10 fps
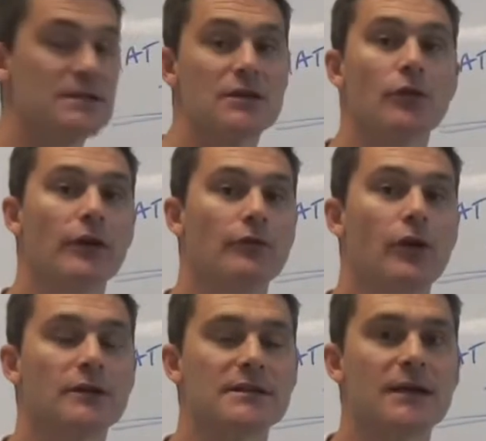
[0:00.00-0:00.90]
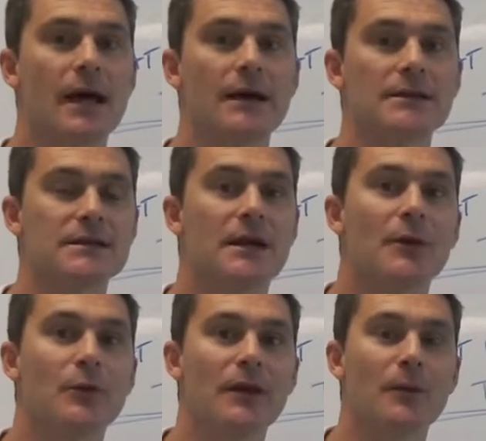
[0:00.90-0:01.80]
until they're rock stars.
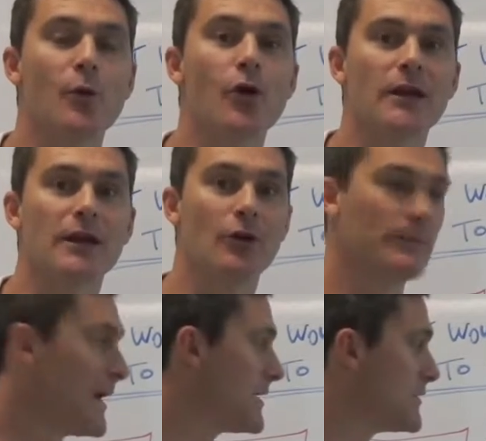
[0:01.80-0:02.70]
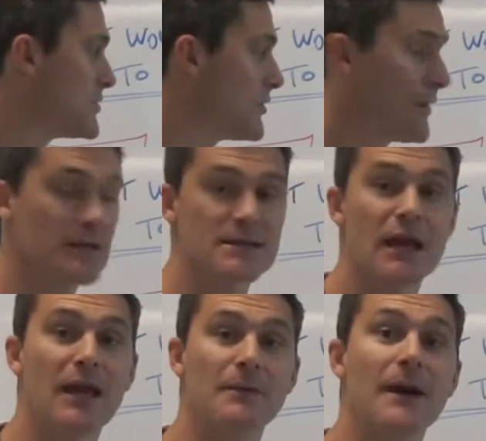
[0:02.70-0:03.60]
We're then working on making sure our
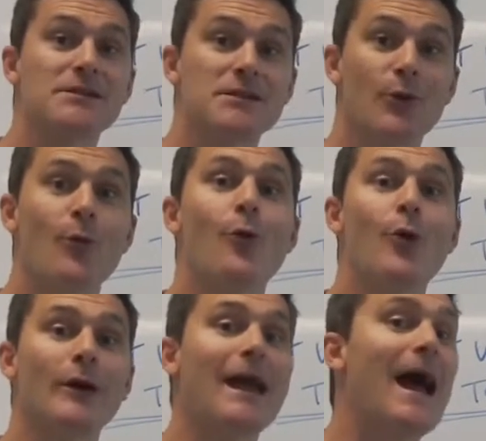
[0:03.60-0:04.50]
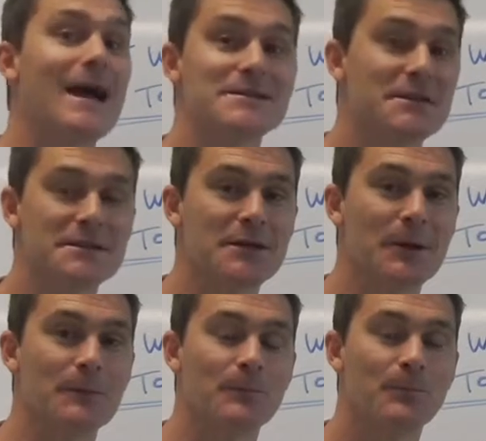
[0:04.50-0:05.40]
team actually work as a
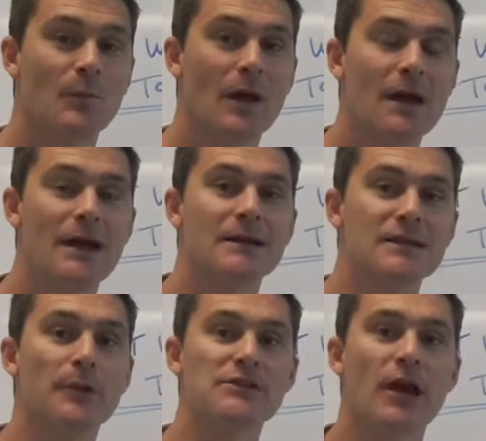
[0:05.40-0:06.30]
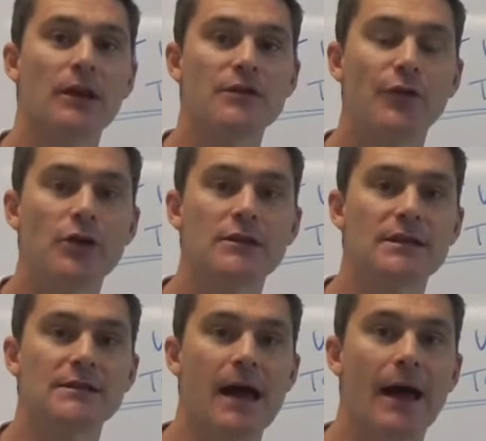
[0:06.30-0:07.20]
team. So my challenge for you
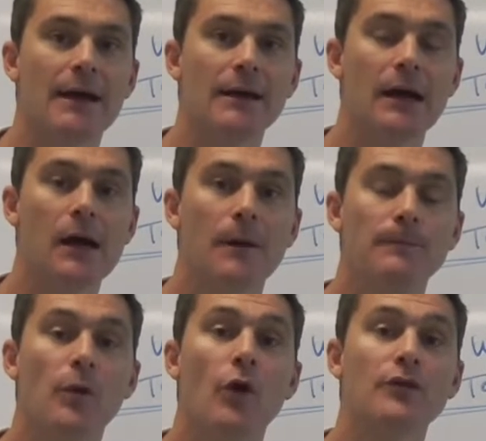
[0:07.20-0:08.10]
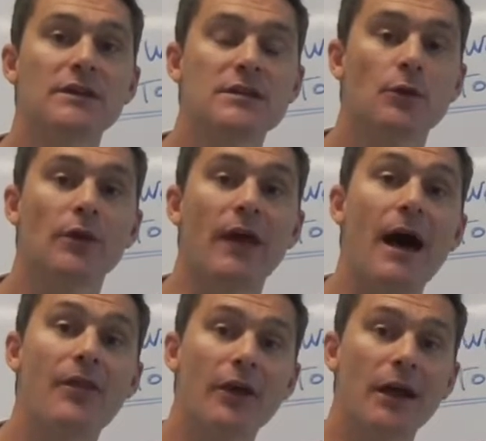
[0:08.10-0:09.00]
today, obviously with
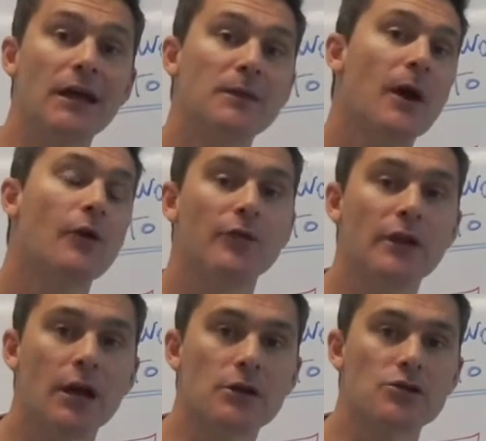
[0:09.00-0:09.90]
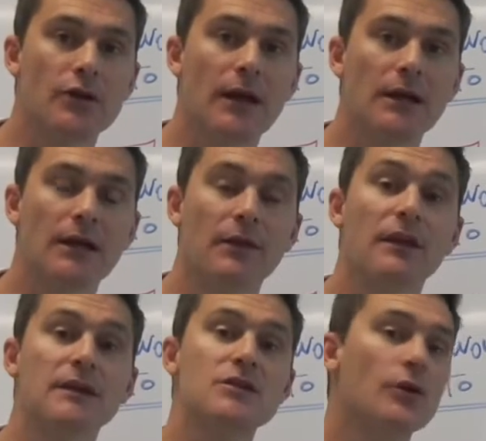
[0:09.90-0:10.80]
other email video training and
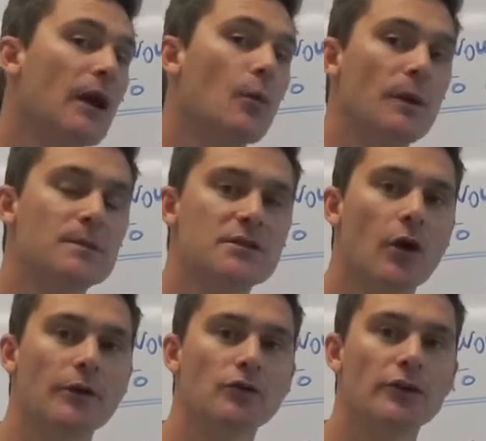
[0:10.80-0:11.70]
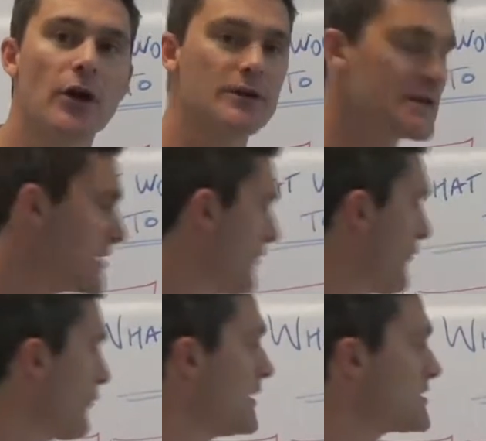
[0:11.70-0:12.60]
things on our website, you'll notice that
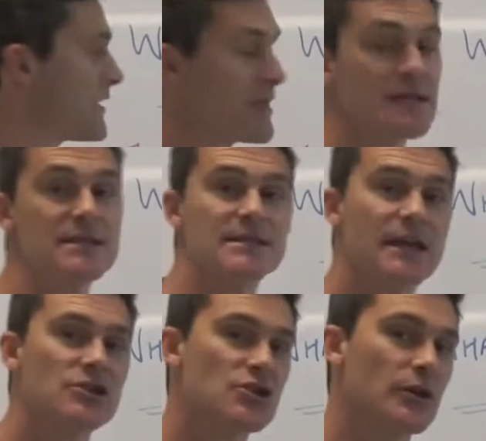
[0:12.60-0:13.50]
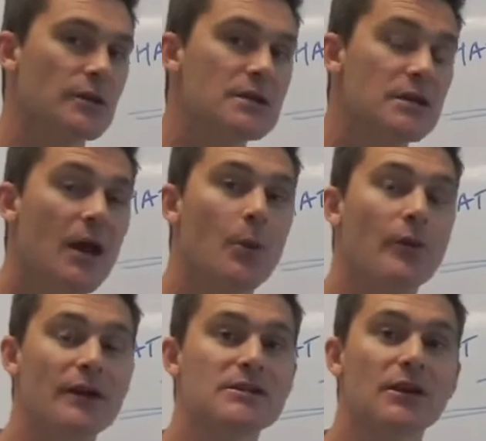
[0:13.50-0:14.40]
for each of these sections,
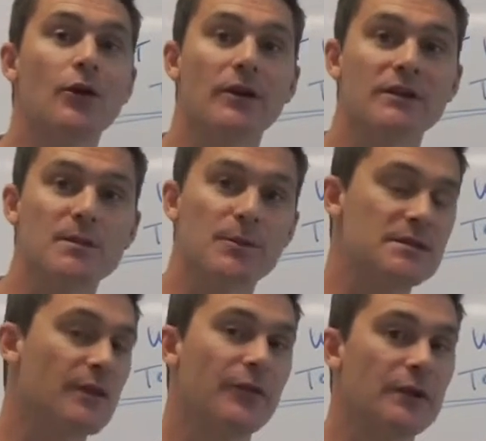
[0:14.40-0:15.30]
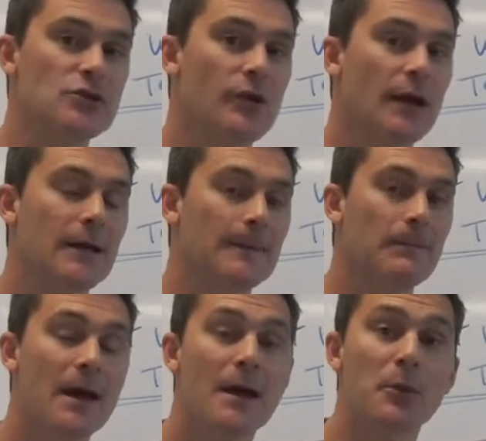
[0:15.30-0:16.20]
we've actually got specific
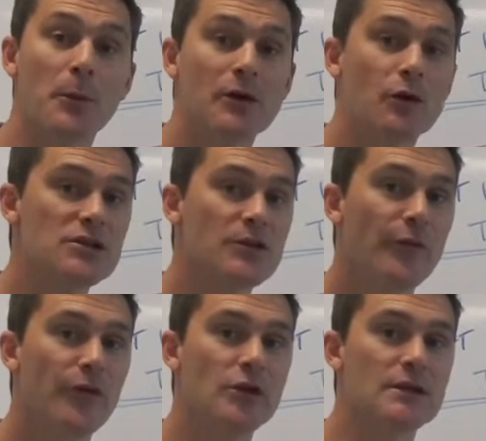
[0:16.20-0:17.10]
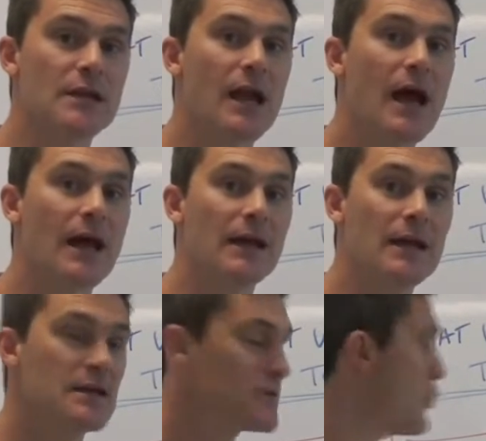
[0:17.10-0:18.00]
training. But my question for you today
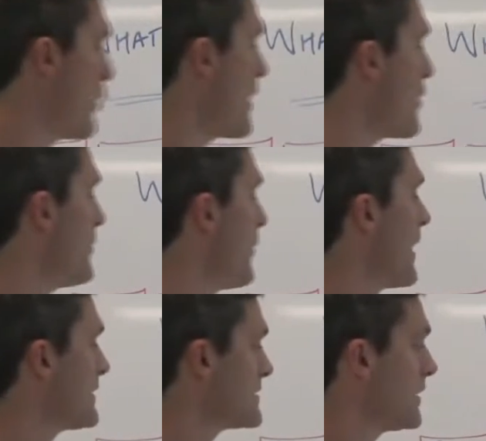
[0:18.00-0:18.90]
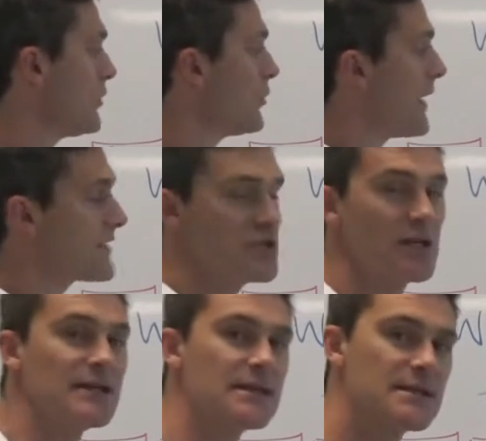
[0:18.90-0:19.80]
is, whereabouts are you
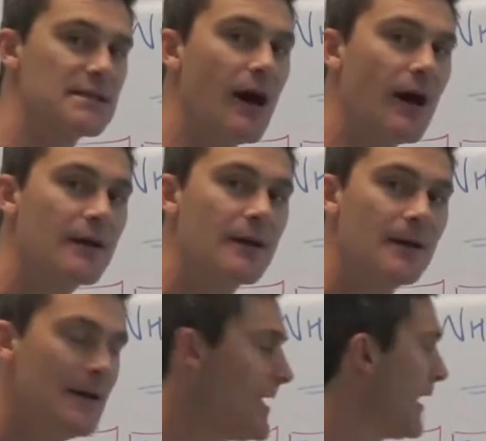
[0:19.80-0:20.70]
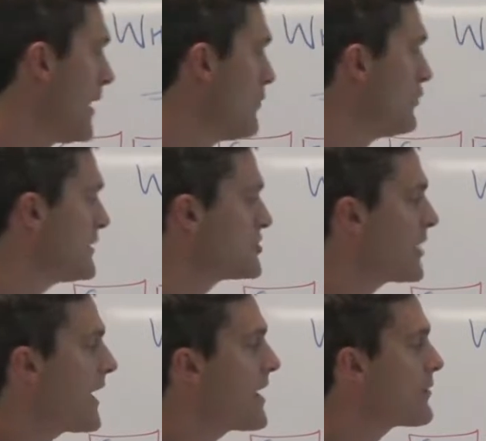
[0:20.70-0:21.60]
actually stuck, and
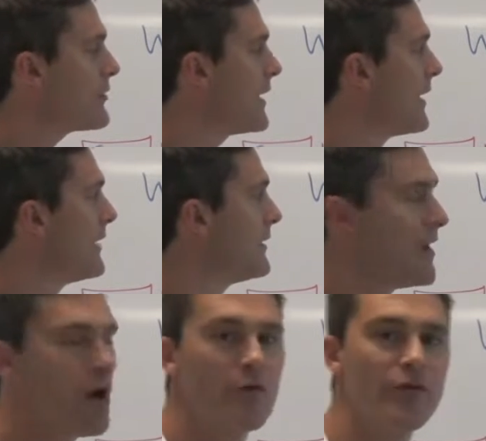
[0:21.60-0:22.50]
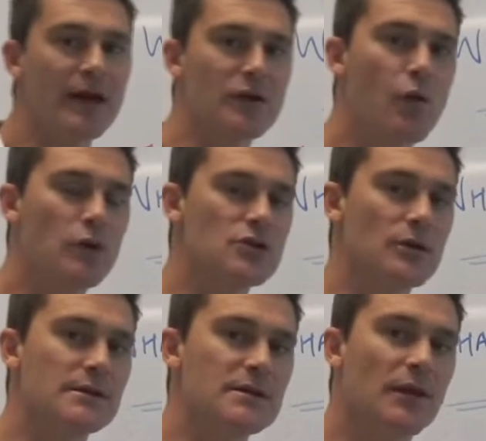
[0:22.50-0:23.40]
which area of that
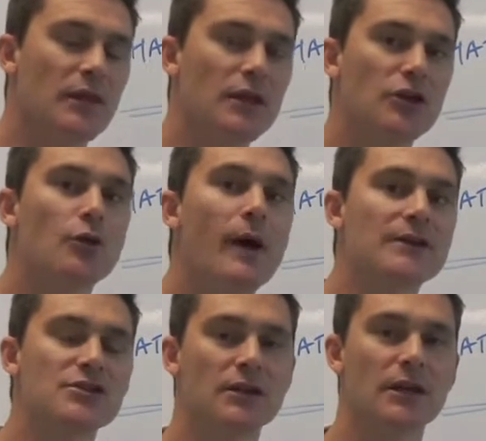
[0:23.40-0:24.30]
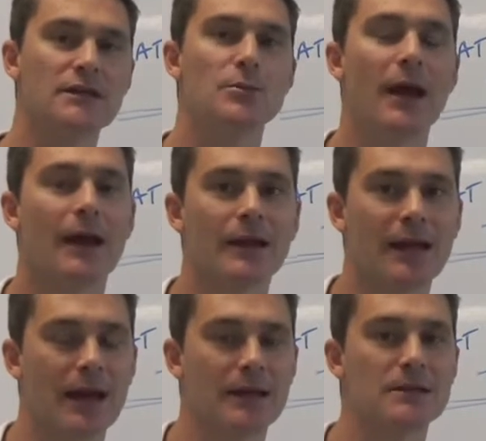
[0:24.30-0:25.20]
quadrant do you think you actually need to be
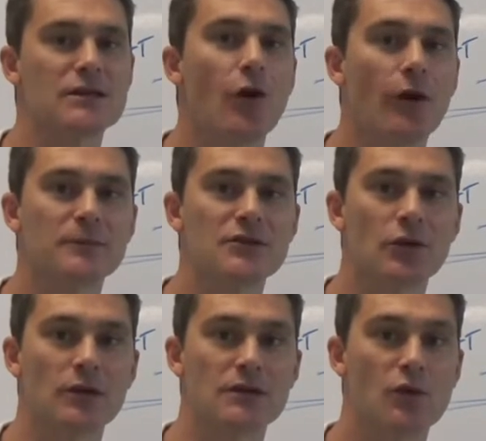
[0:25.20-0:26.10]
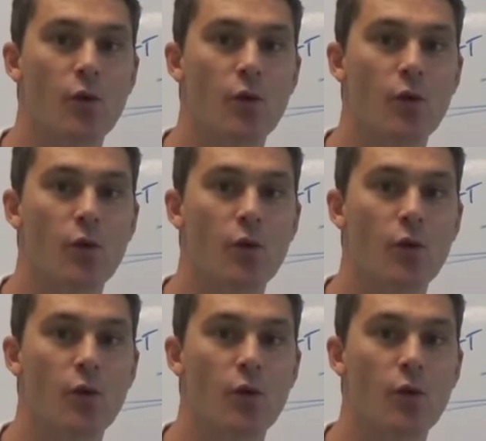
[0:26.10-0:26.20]
allocating time to this